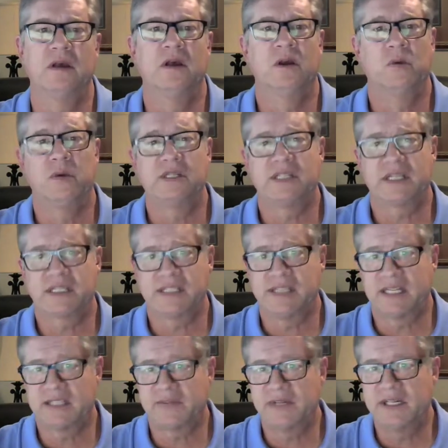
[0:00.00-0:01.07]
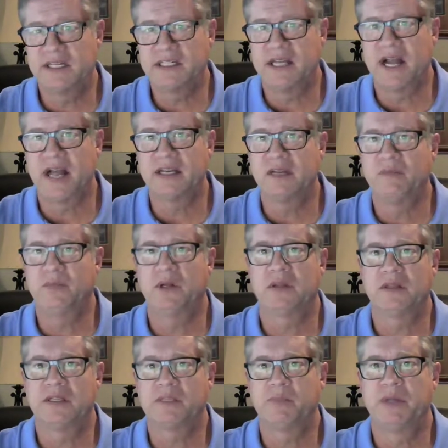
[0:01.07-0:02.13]
We successfully designed and built
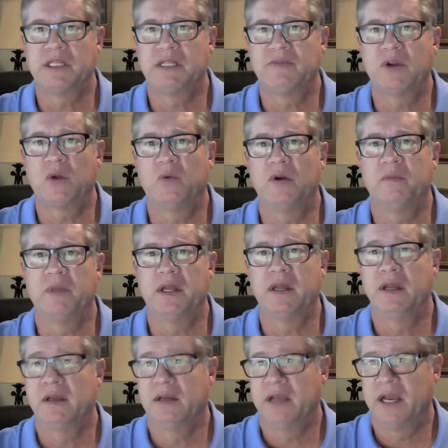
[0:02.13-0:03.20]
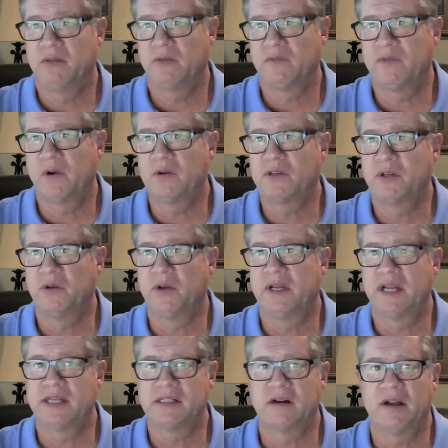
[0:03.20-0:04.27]
this piece of equipment and refer to it
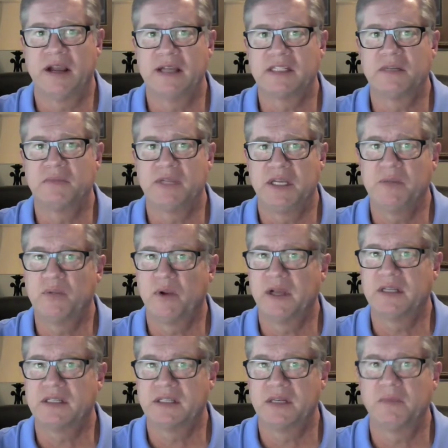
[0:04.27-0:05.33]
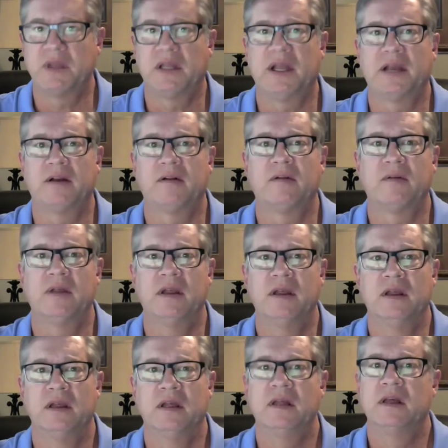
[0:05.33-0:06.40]
as our SMT print simulator.
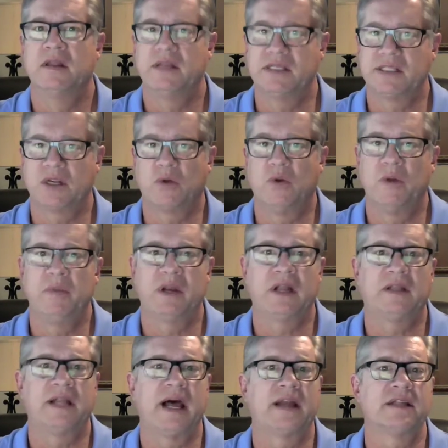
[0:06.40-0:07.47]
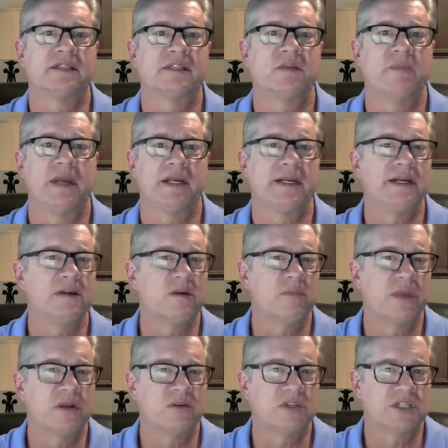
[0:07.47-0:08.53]
This equipment allowed us to make
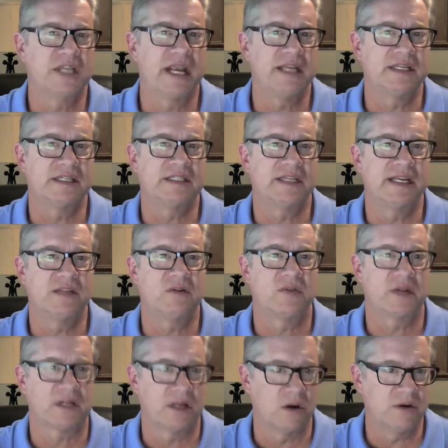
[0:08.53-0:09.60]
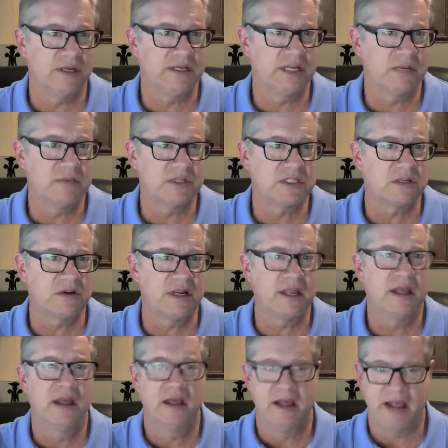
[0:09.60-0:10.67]
incremental changes to either the coating chemistry,
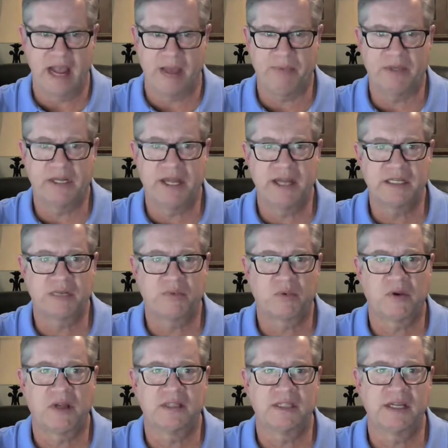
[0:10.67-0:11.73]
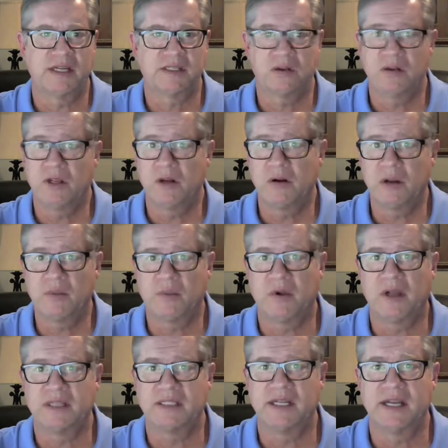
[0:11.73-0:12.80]
application process, or curing
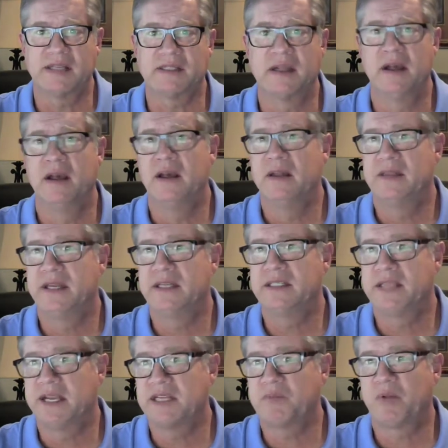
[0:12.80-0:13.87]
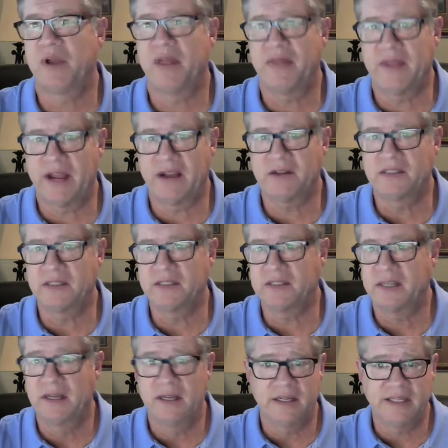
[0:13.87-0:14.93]
process, then test print thousands,
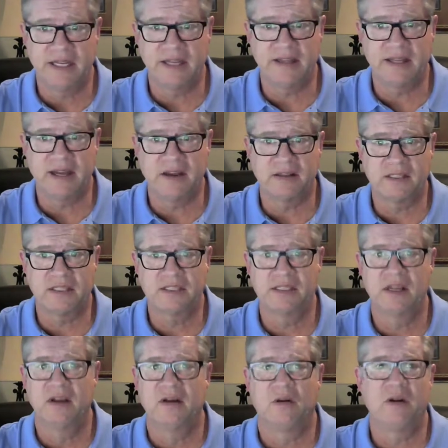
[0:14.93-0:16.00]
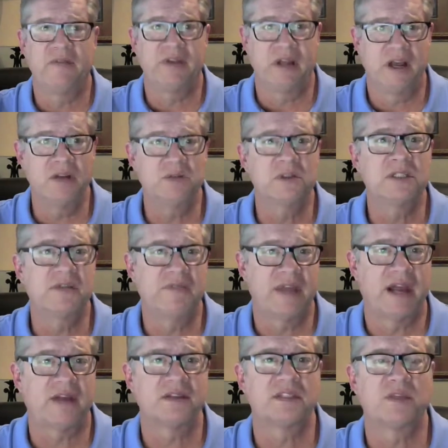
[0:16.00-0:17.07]
10,000s, or even hundreds of
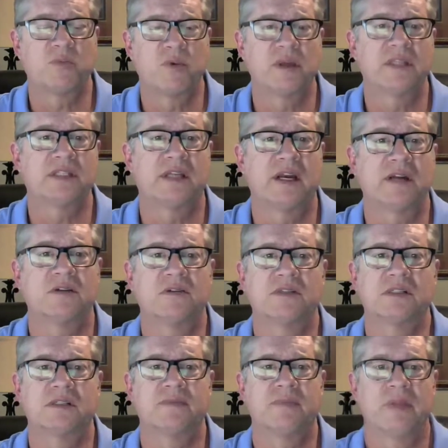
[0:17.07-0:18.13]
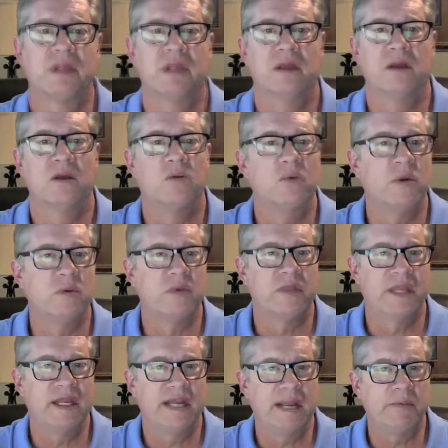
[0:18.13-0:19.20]
thousands of print cycles. We were
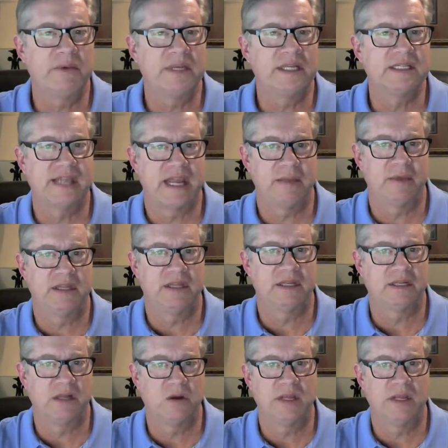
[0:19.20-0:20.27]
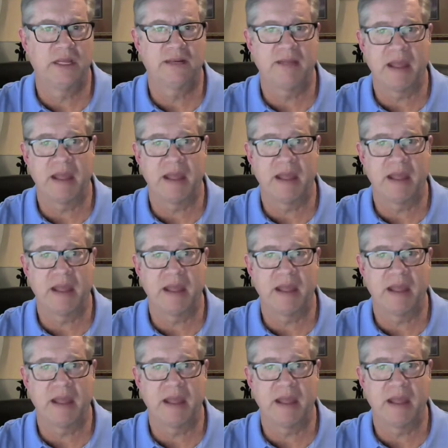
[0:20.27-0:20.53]
then able to examine the coating and